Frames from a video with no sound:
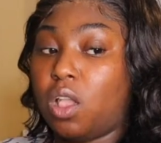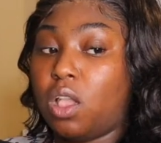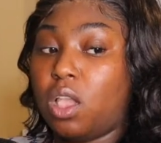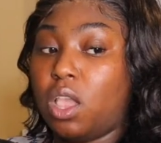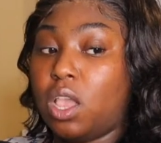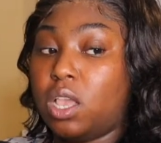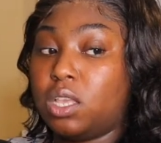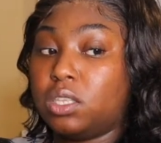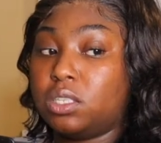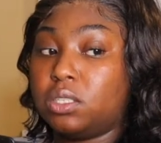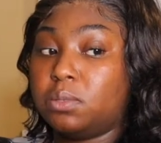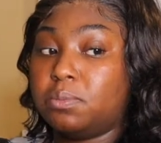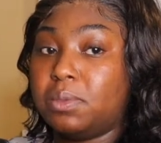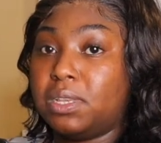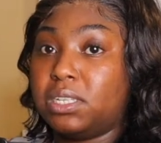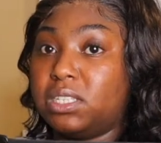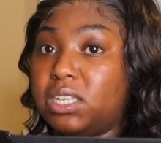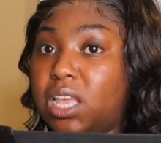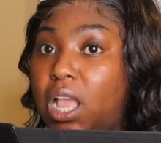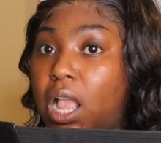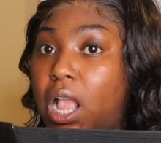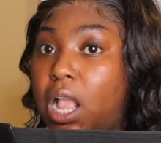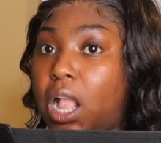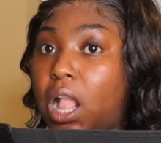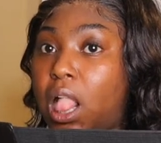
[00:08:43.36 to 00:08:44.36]
it smells
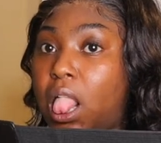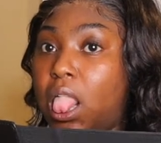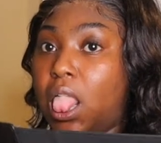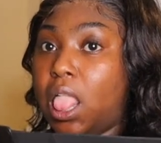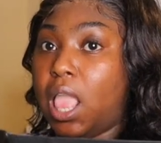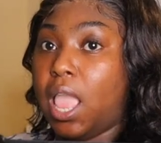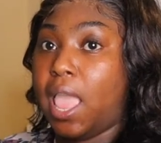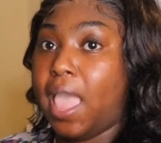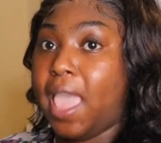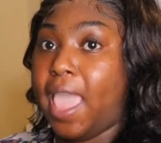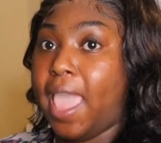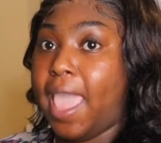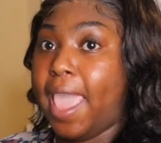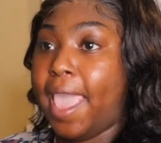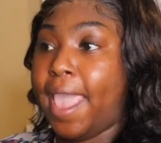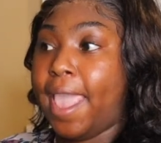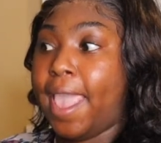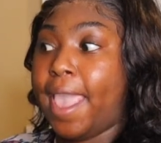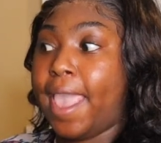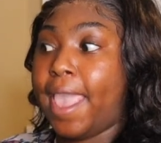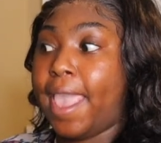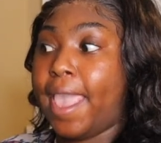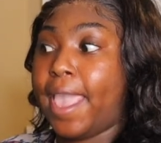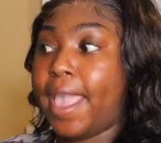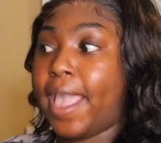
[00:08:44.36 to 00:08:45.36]
like
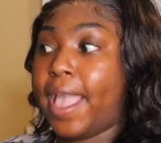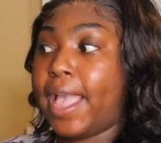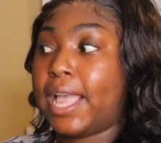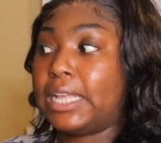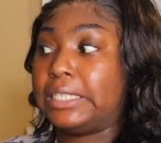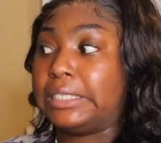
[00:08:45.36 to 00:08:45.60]
clay.